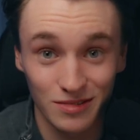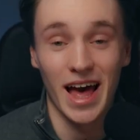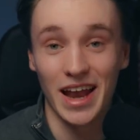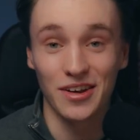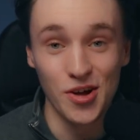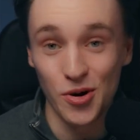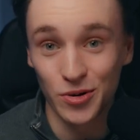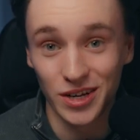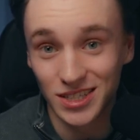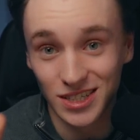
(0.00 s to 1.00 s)
And no,
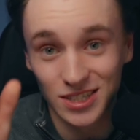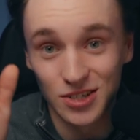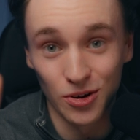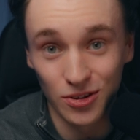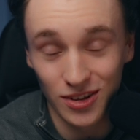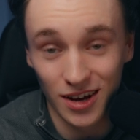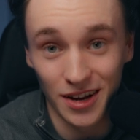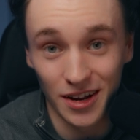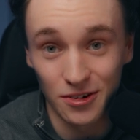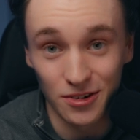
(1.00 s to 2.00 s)
this is not
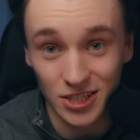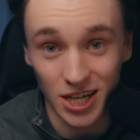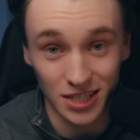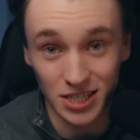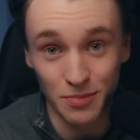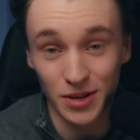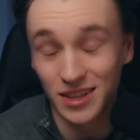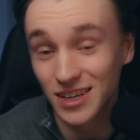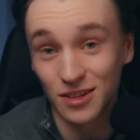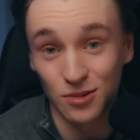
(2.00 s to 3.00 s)
another
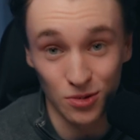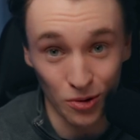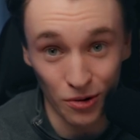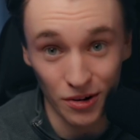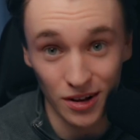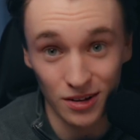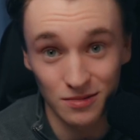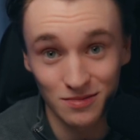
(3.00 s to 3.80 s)
ChatGPT tutorial.